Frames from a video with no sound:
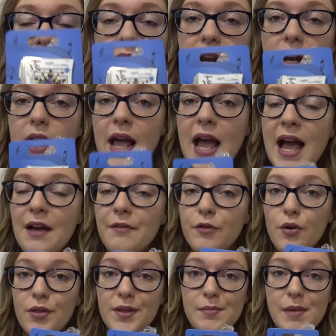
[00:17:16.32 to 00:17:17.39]
I have
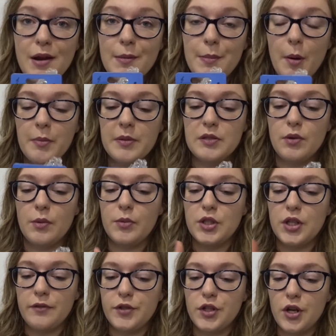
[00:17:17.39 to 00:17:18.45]
got the Mary Poppins one,
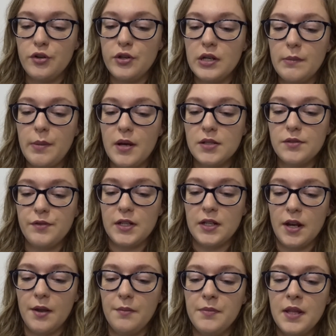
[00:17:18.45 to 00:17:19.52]
which I've showed you in a past
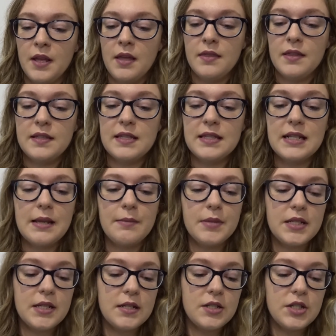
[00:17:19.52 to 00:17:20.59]
video. This is
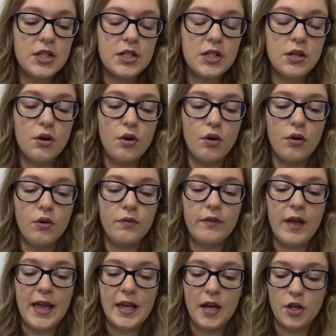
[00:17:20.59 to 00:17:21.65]
limited edition of
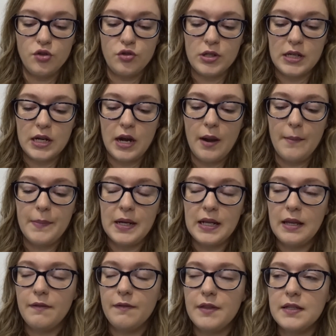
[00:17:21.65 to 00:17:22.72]
800, and I
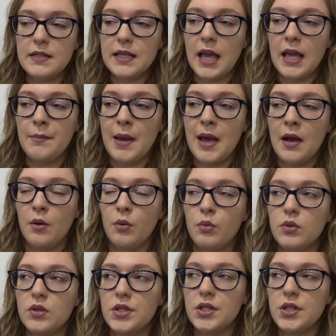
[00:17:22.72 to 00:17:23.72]
believe this came out